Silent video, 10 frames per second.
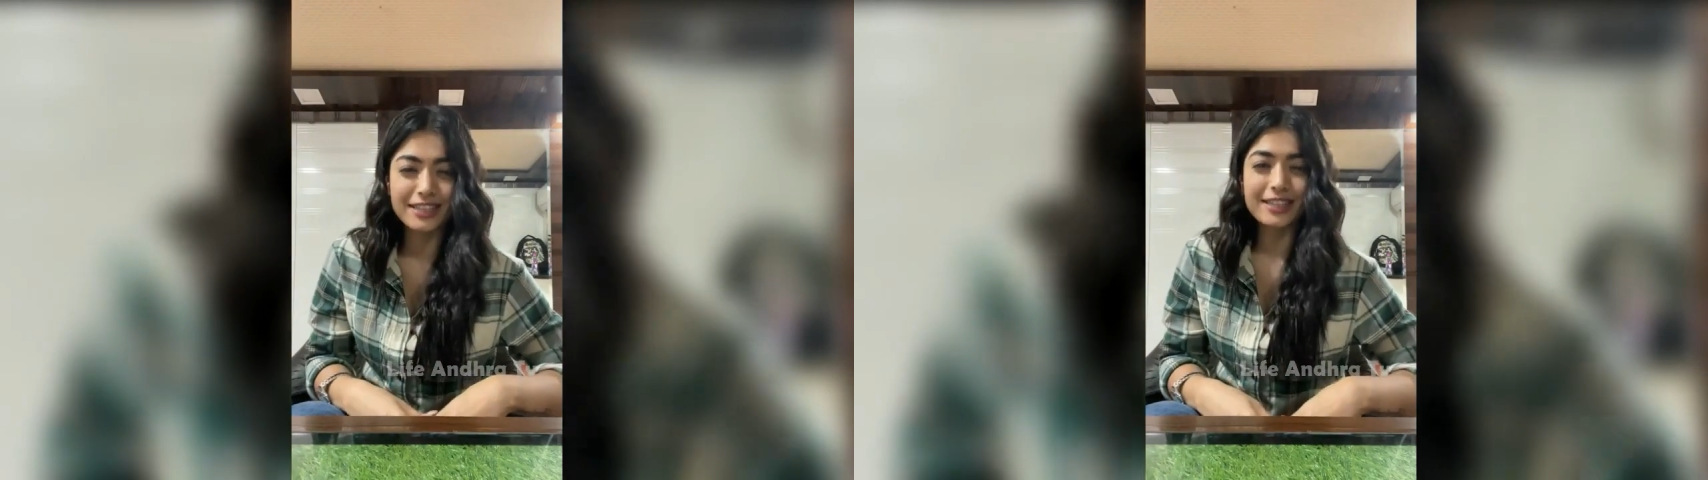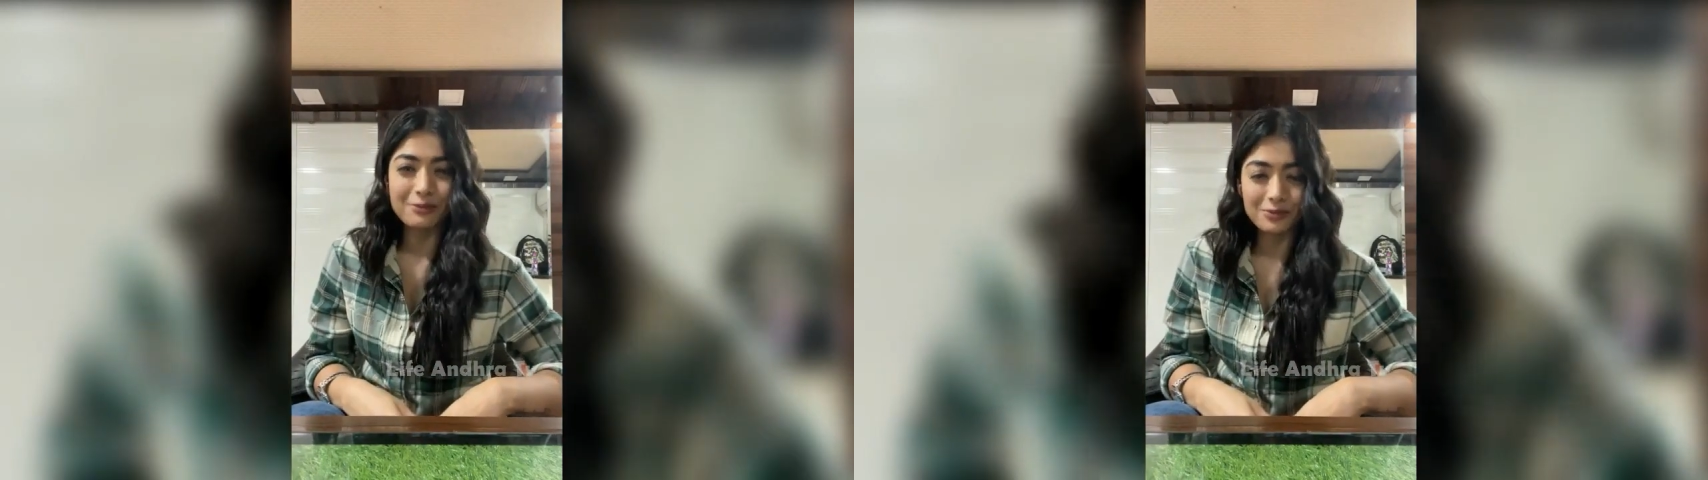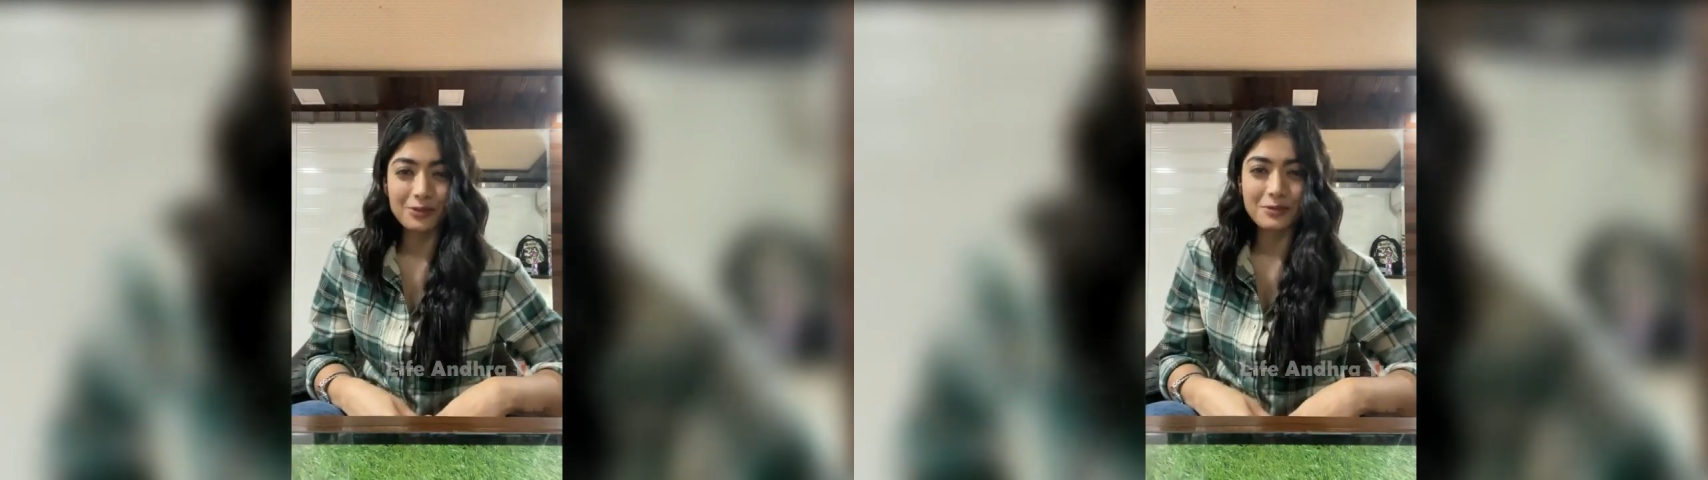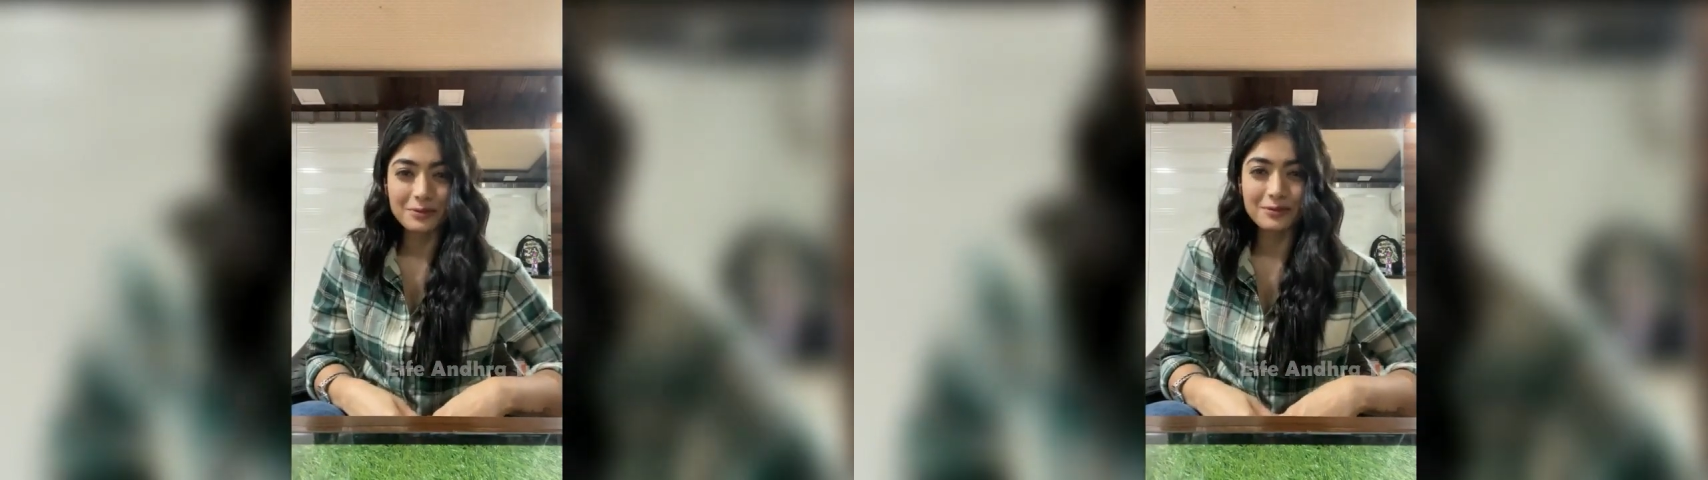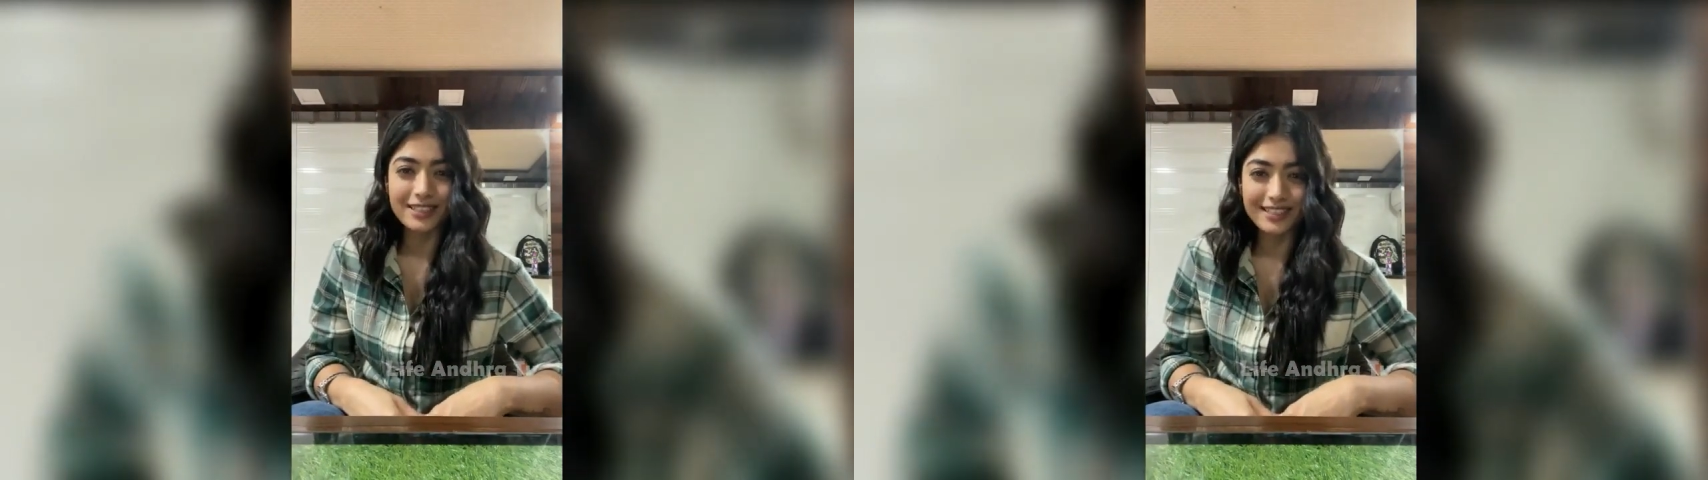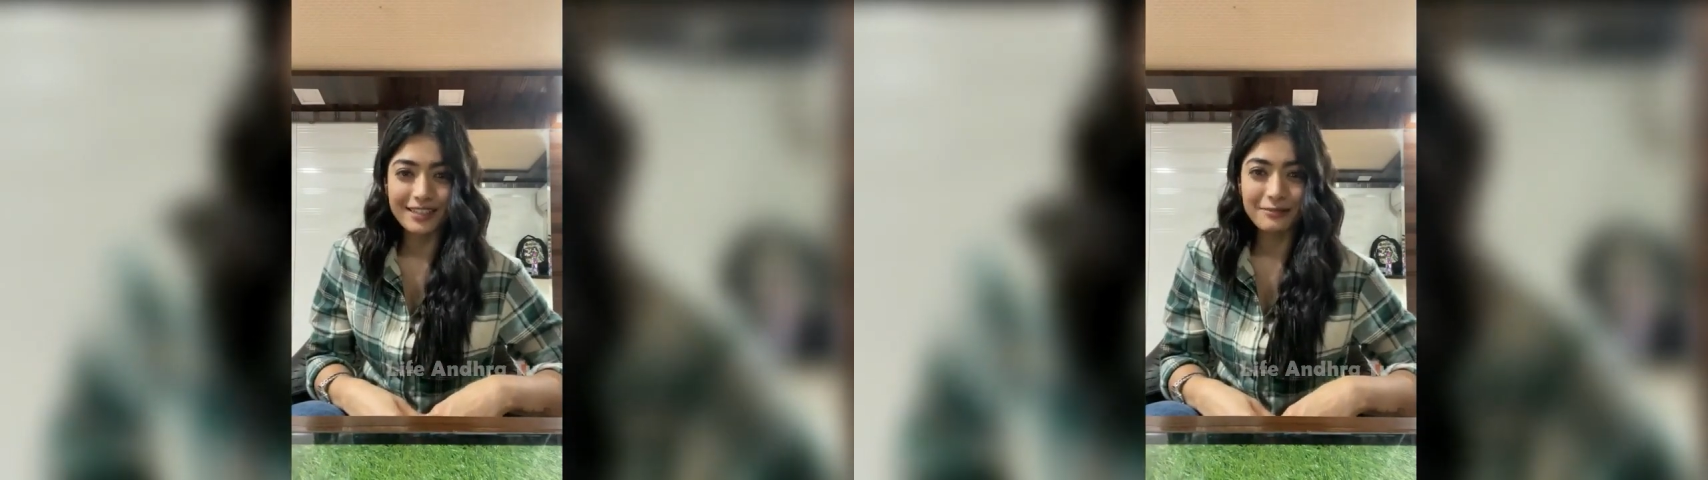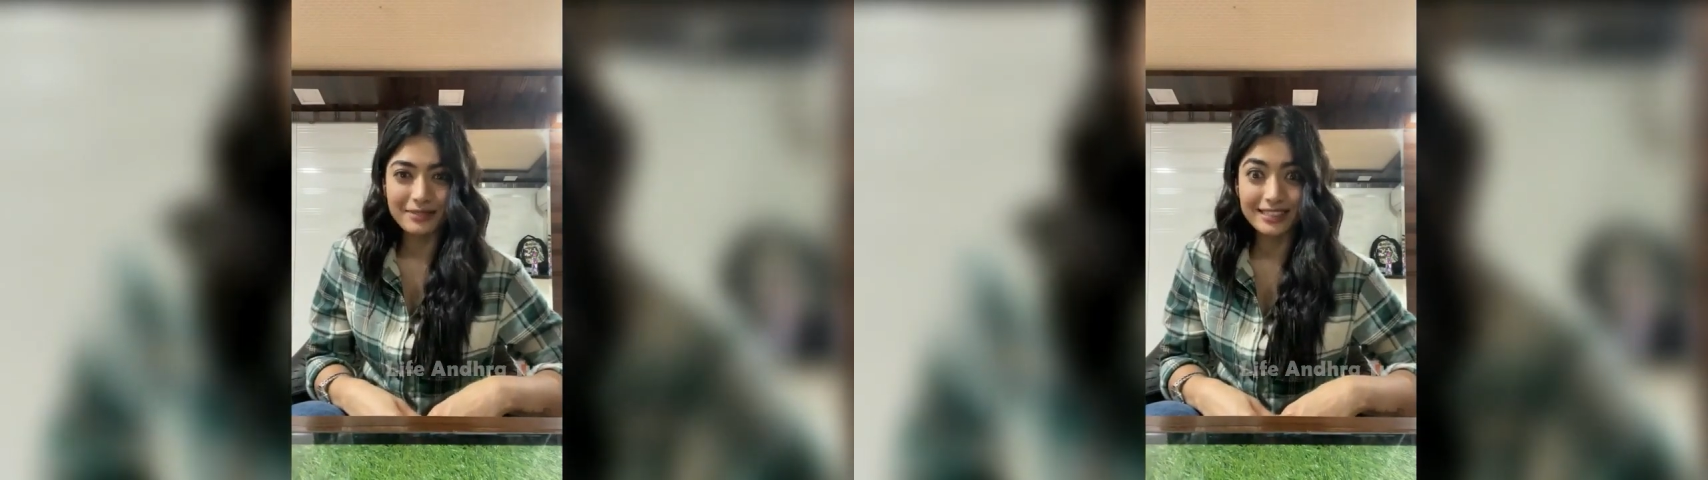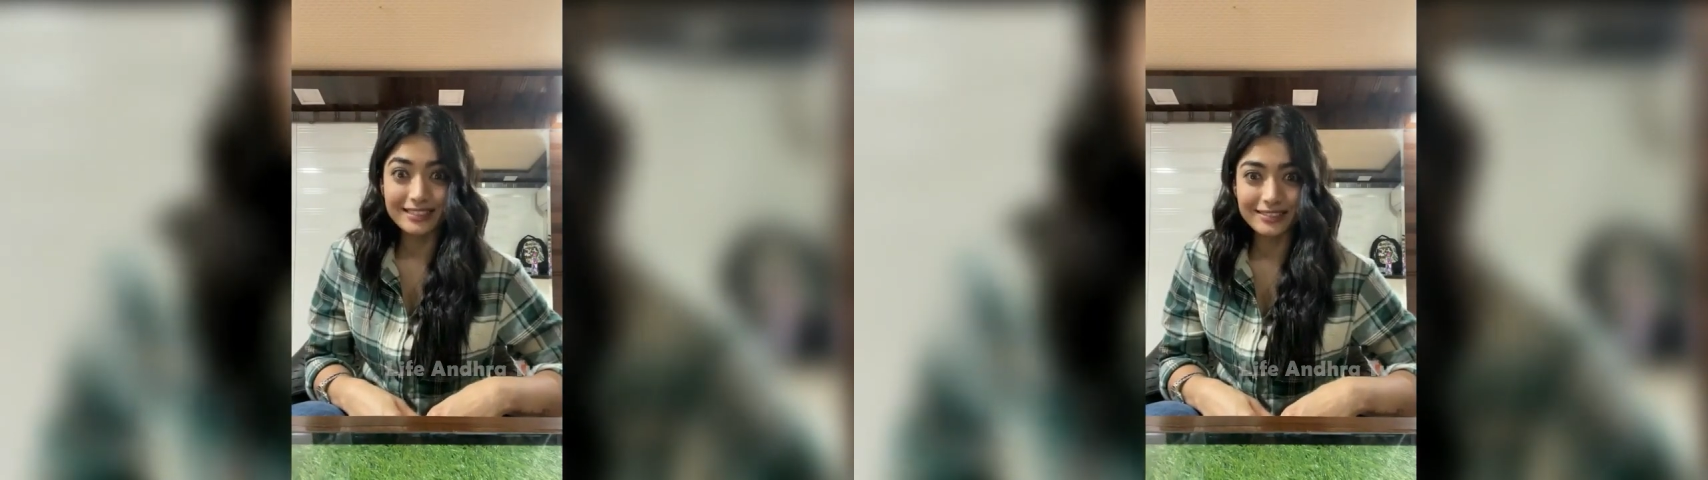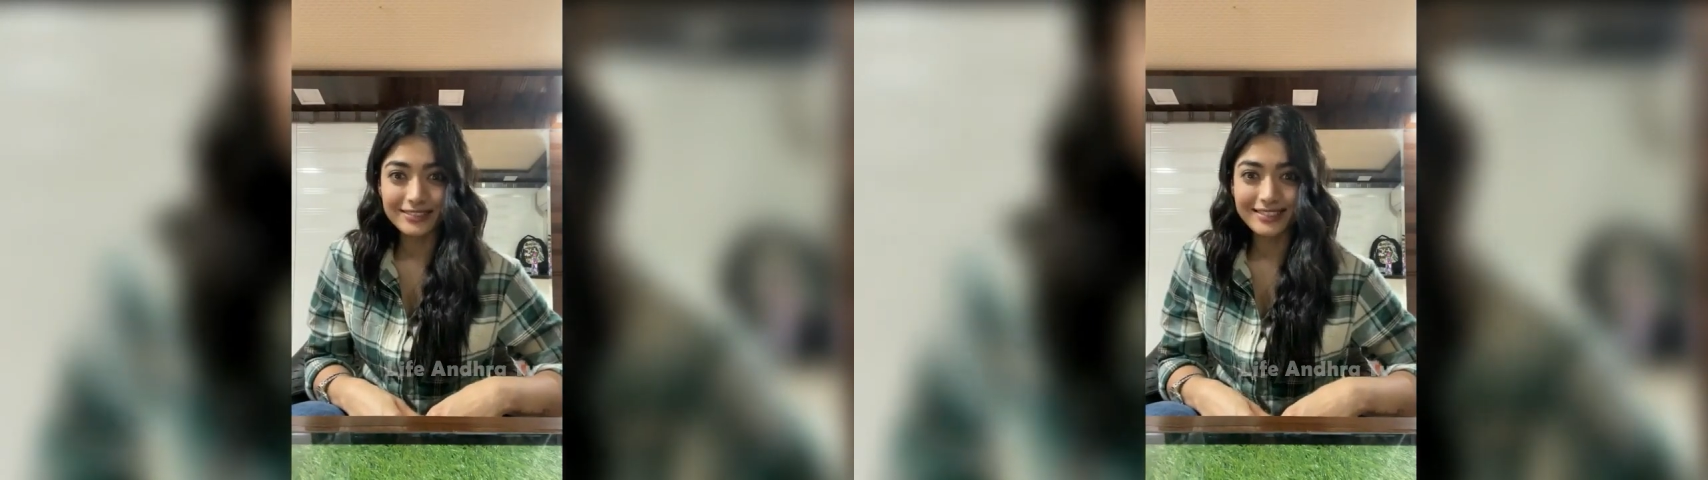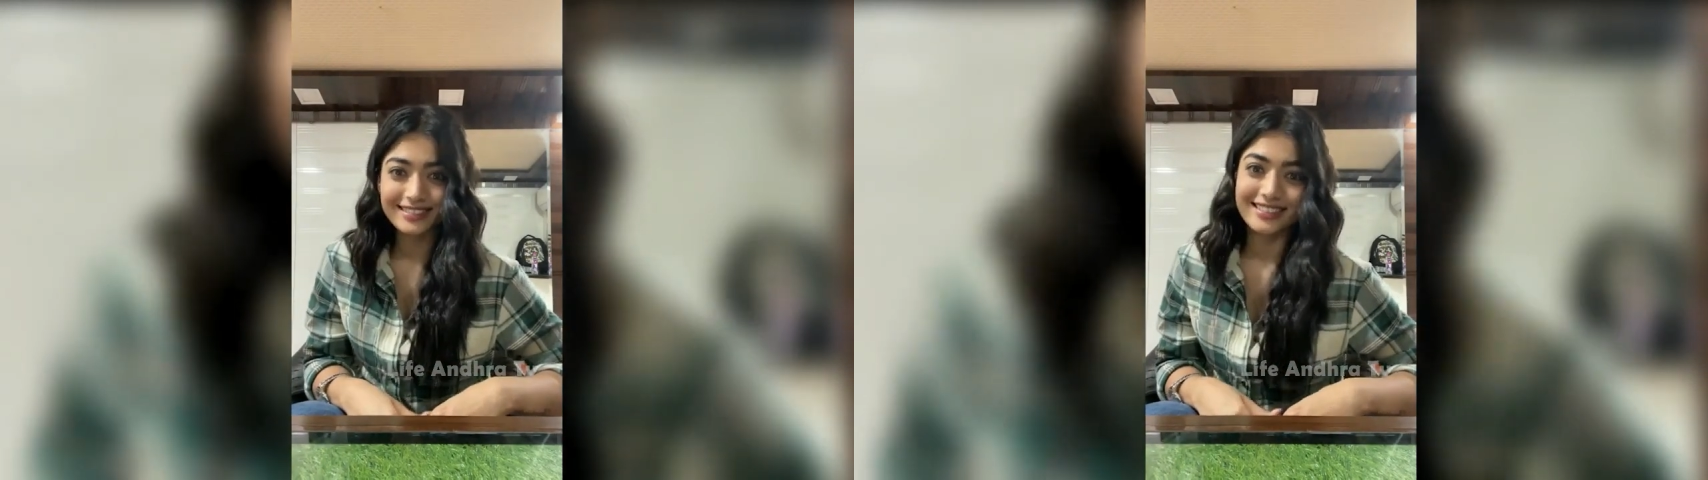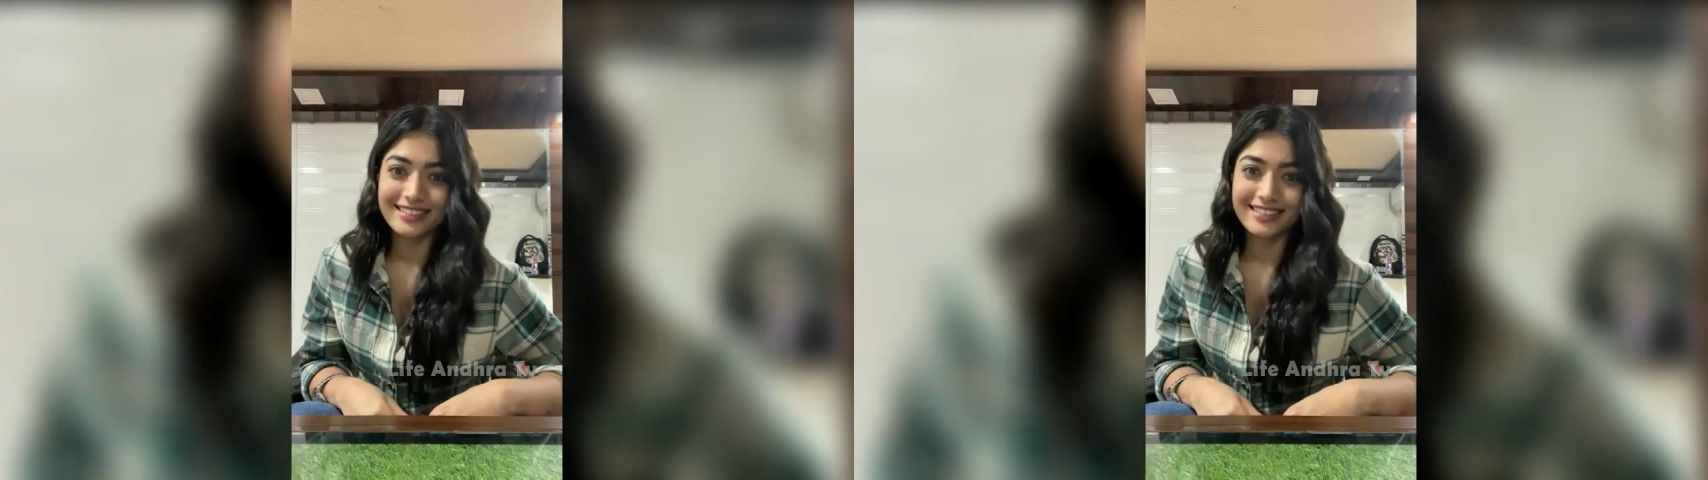and then probably I'll come meet you.